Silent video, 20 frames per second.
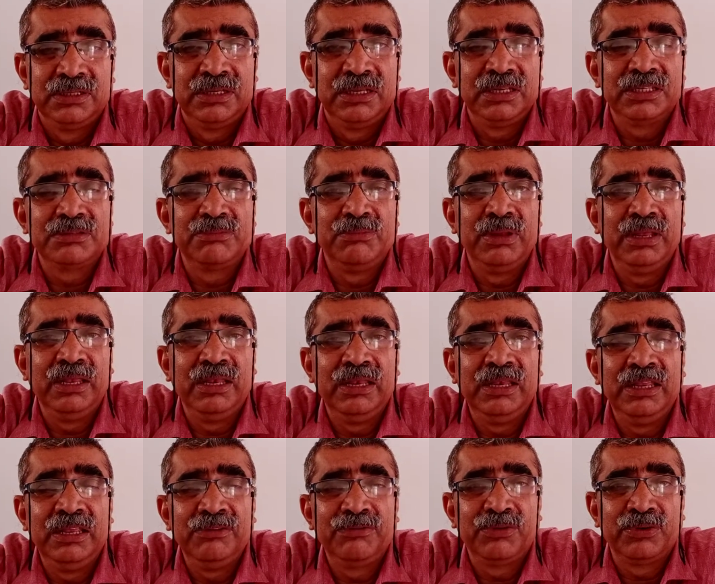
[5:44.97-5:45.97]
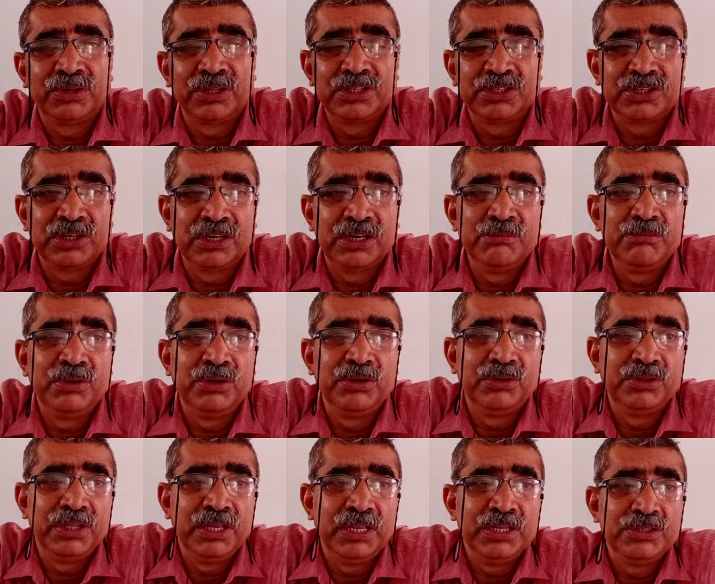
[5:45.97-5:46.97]
Is mainly for the children
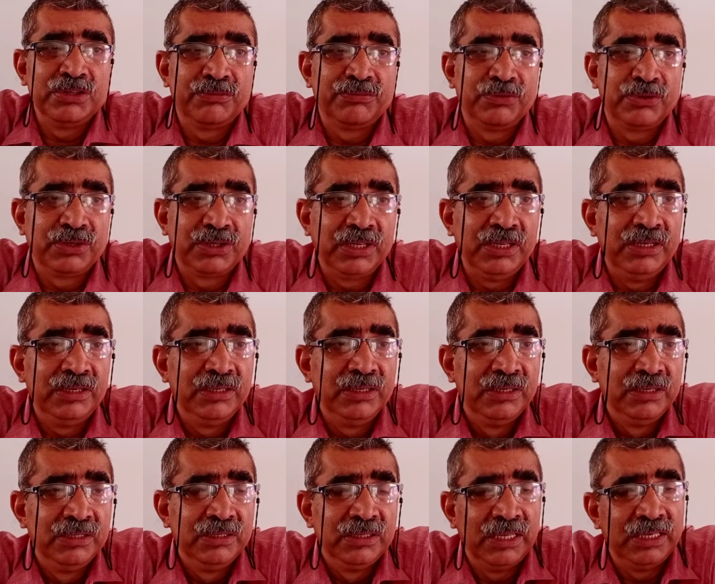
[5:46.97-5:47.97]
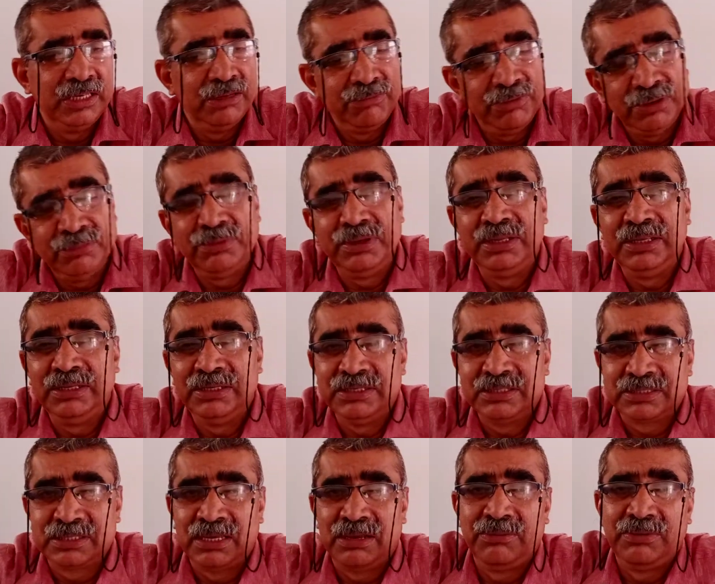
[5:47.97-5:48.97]
below the age of 14, and everybody
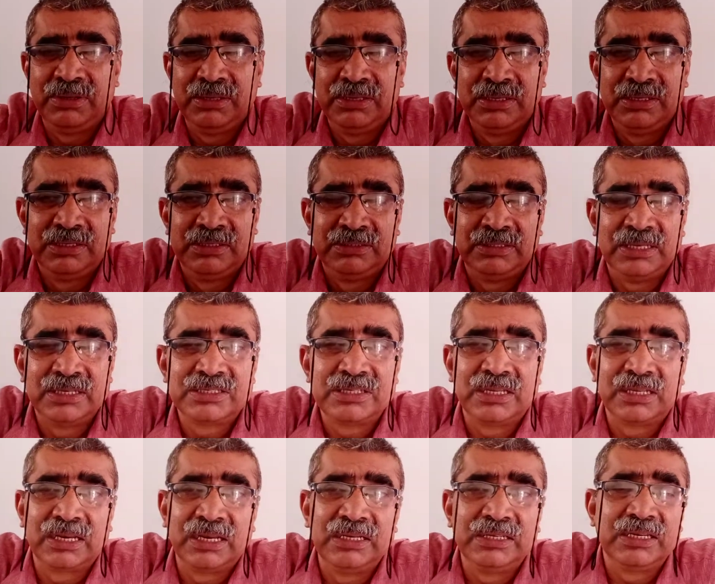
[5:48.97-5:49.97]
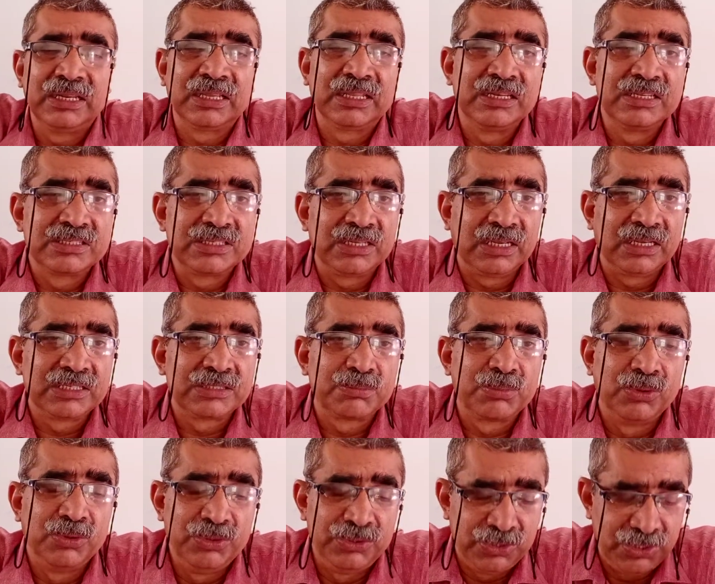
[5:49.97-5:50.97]
is having. That's right against
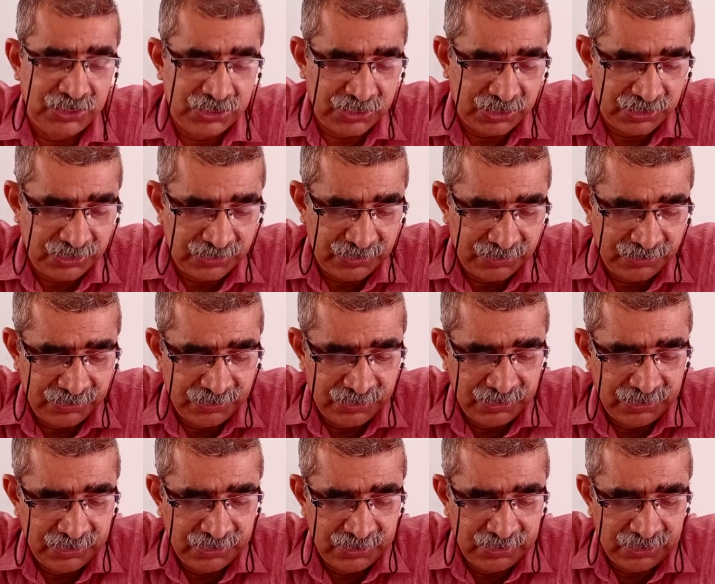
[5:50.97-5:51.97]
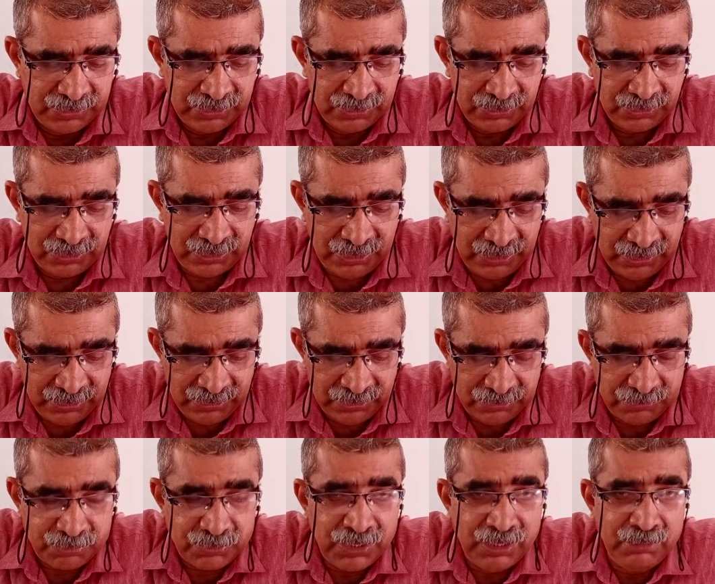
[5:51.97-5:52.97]
exploitation.
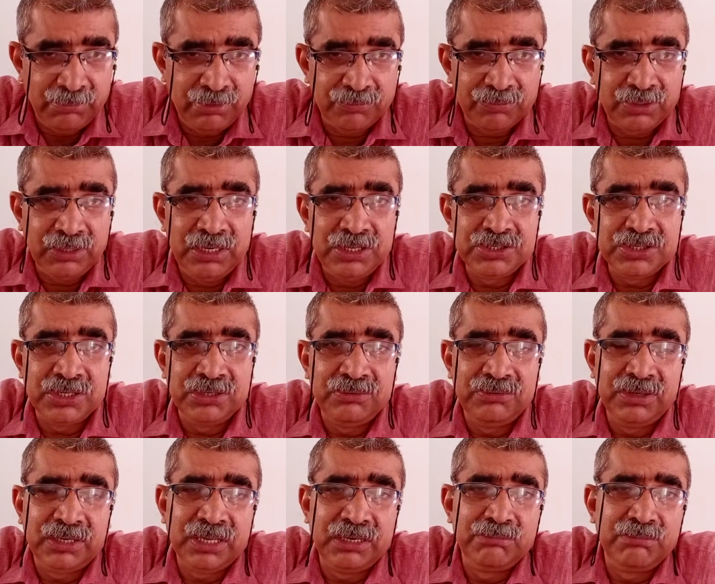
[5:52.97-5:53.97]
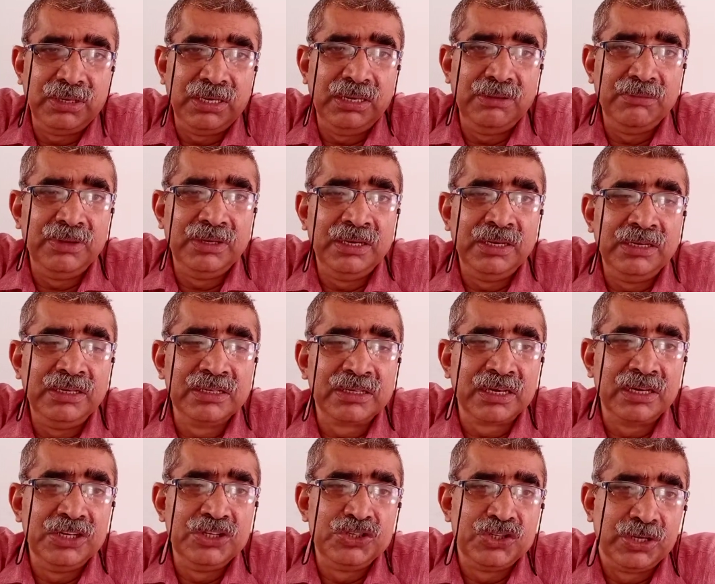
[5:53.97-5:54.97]
Then freedom of religion, we can believe in any
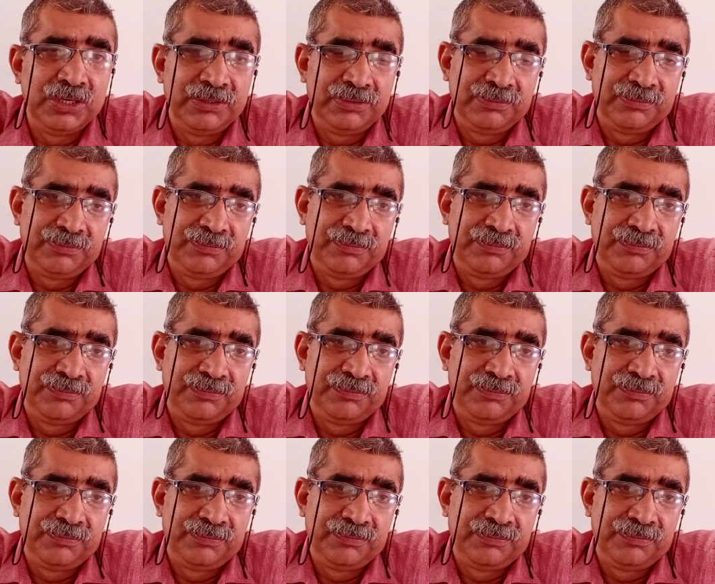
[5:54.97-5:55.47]
religion.